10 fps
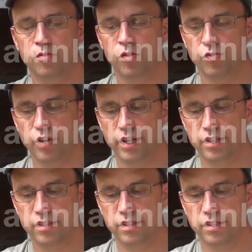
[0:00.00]
a roof
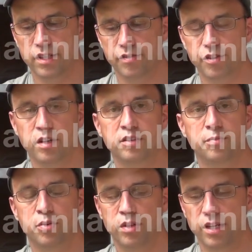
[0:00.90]
rake is easy enough
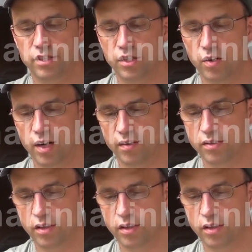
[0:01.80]
to pull that snow off.